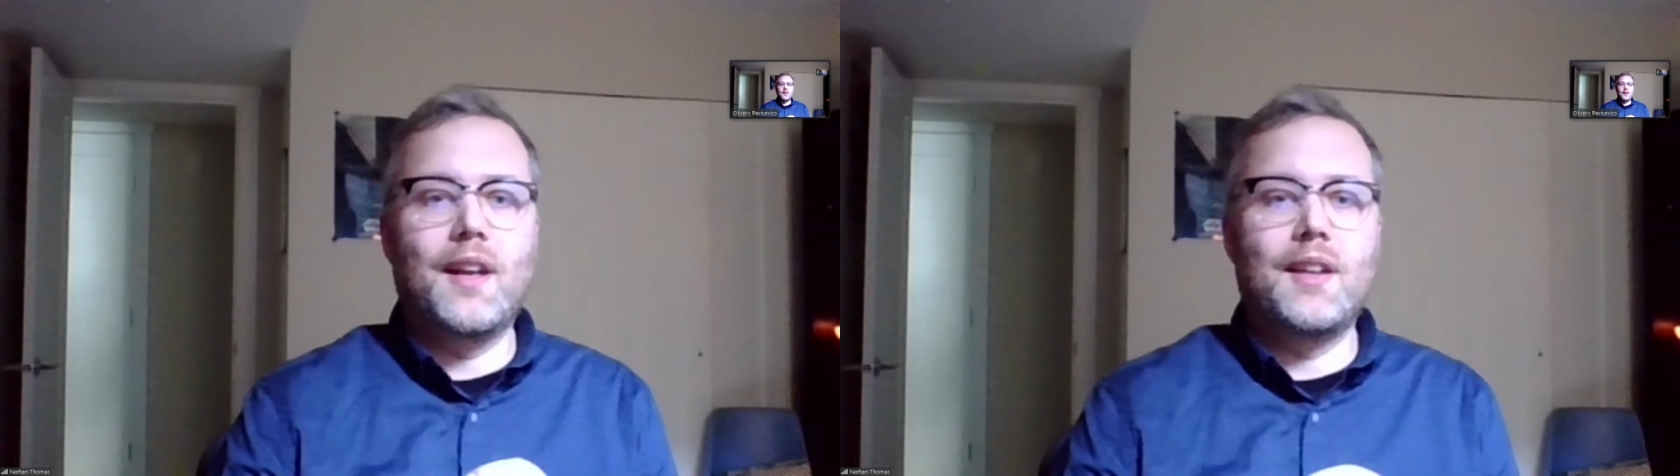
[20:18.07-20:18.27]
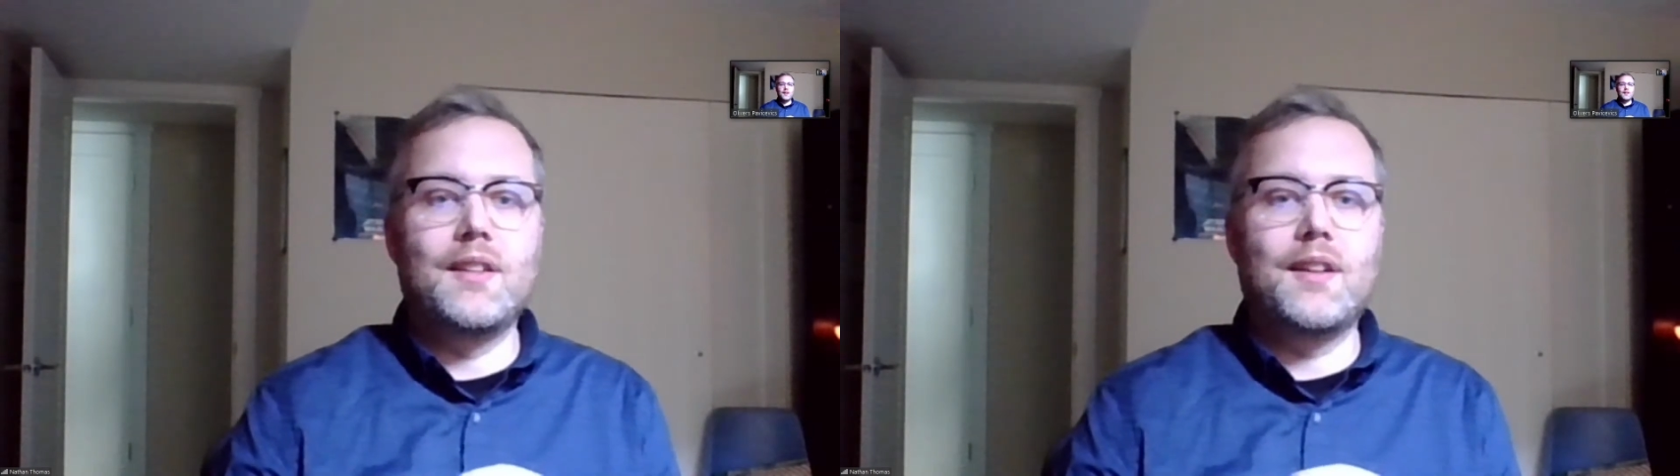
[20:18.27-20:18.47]

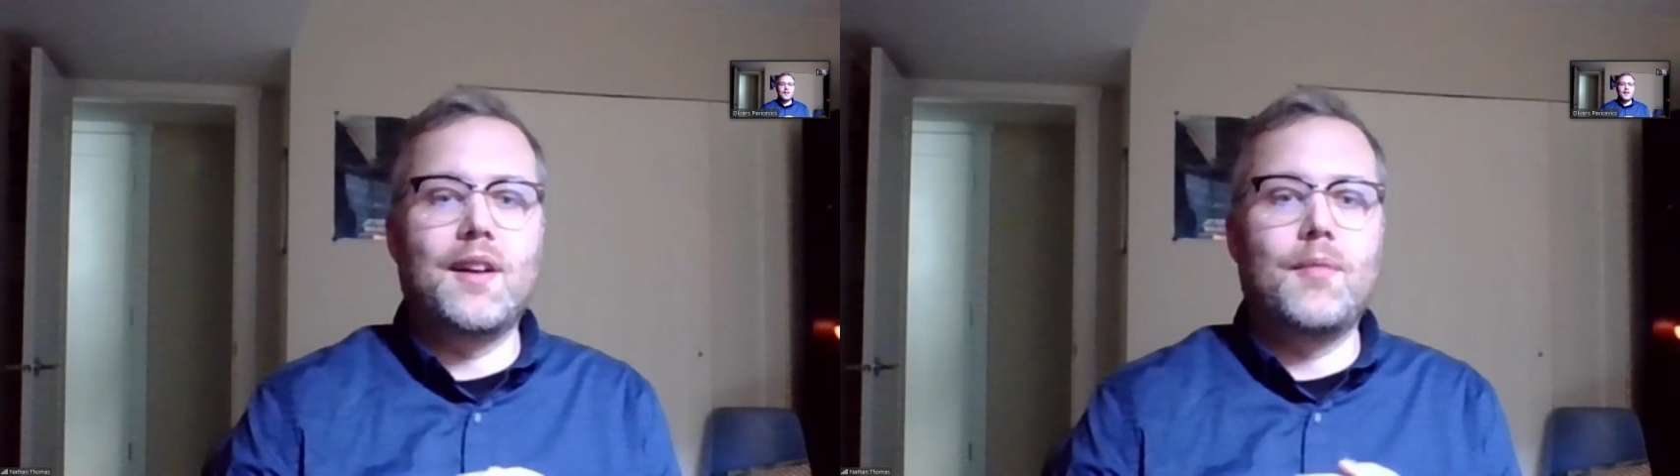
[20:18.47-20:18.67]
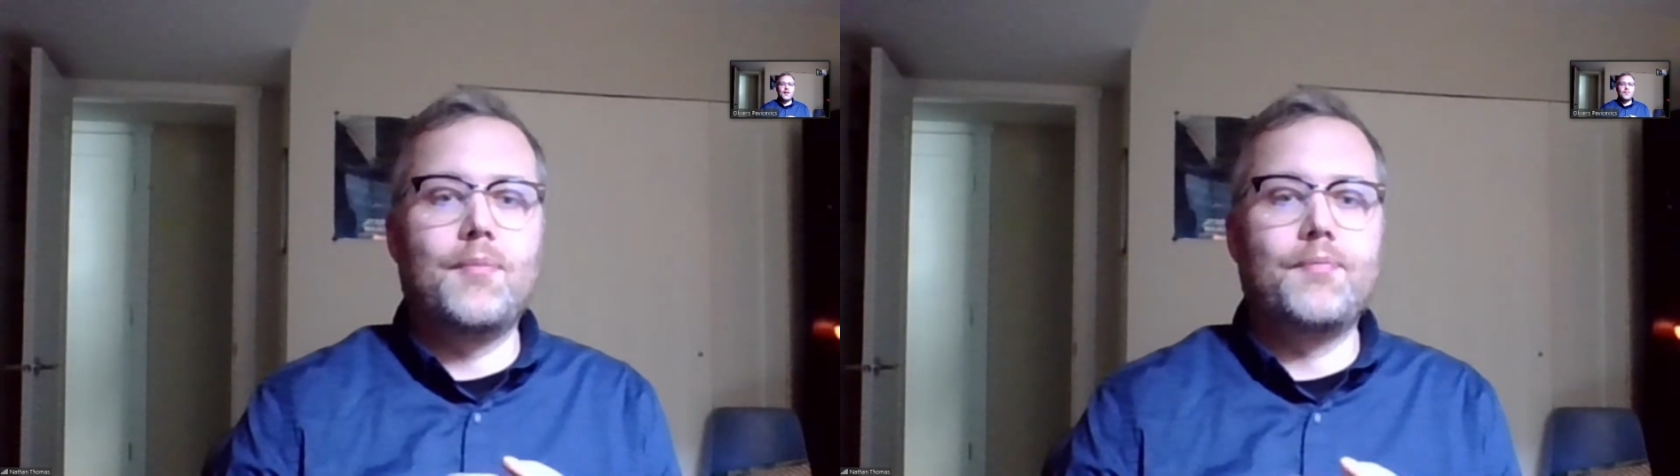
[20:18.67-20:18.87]
And
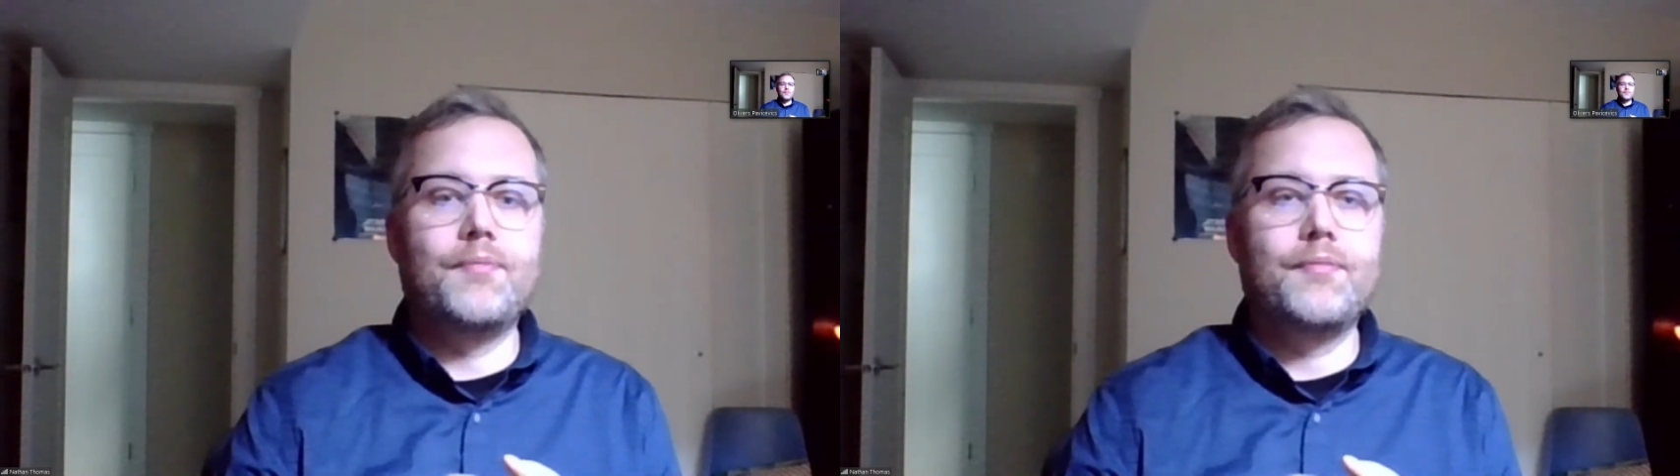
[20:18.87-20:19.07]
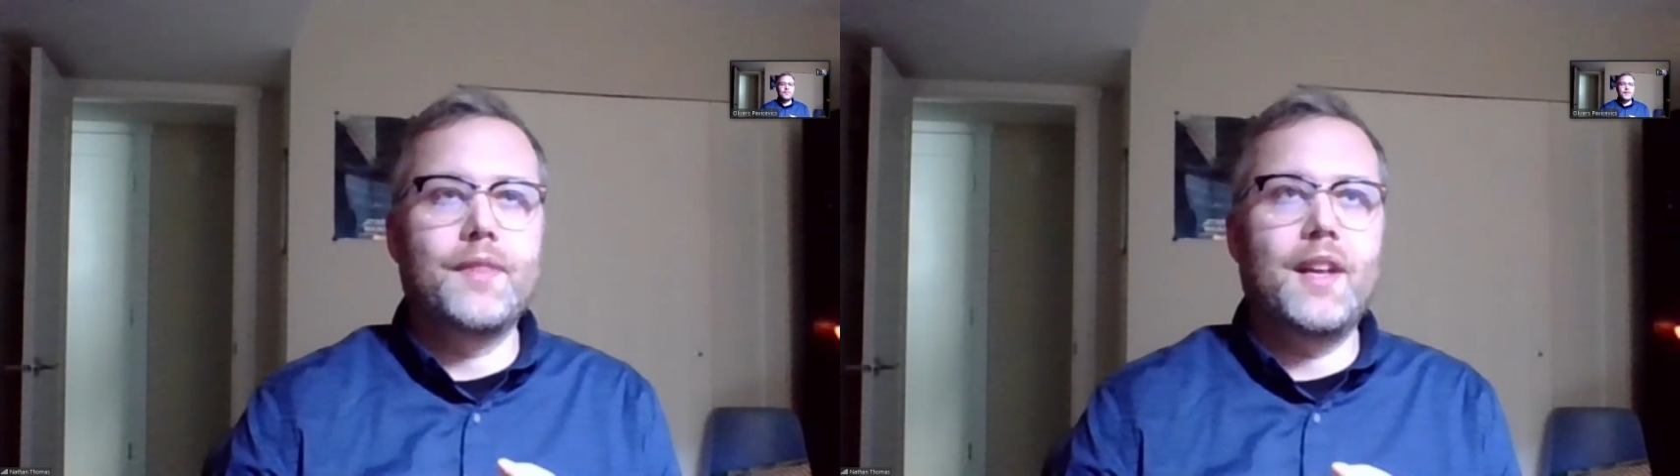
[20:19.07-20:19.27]

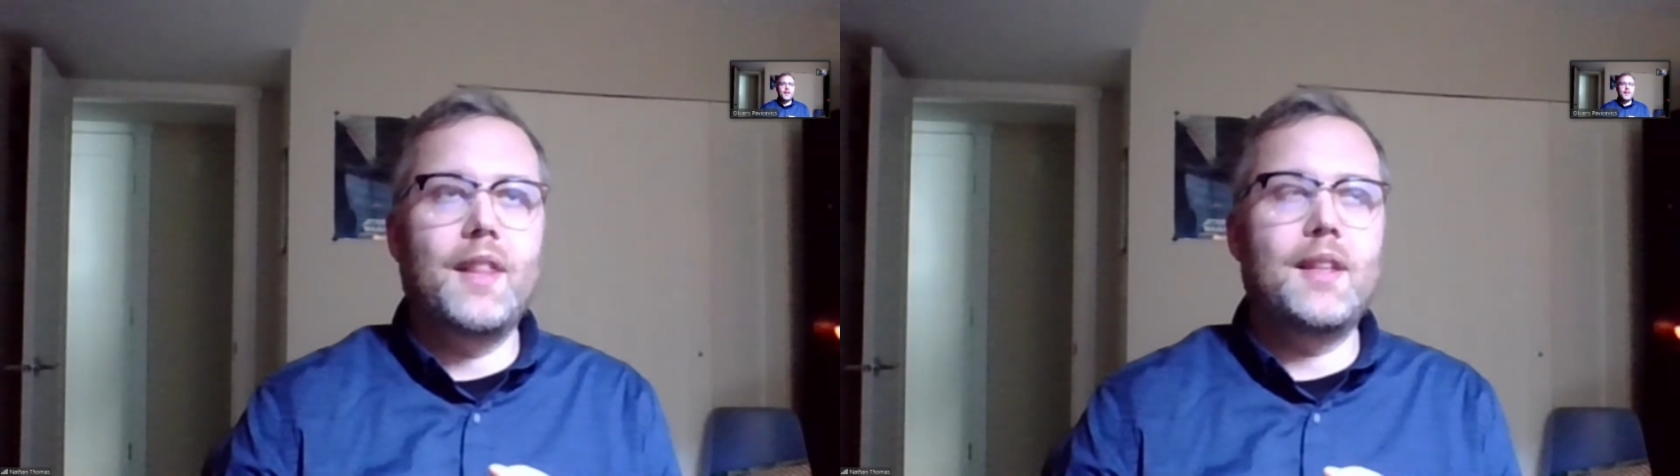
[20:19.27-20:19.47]
I